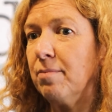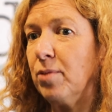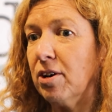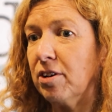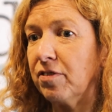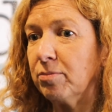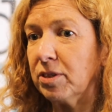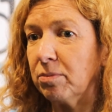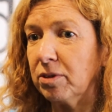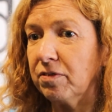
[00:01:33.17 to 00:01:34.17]
We heard from
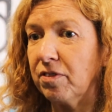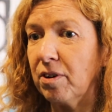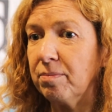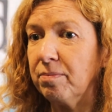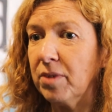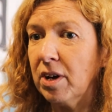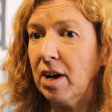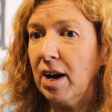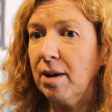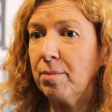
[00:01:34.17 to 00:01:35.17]
someone from
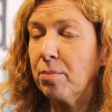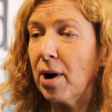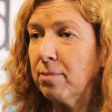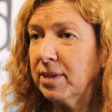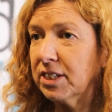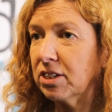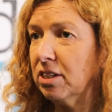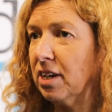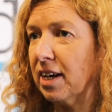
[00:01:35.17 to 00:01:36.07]
a primary school,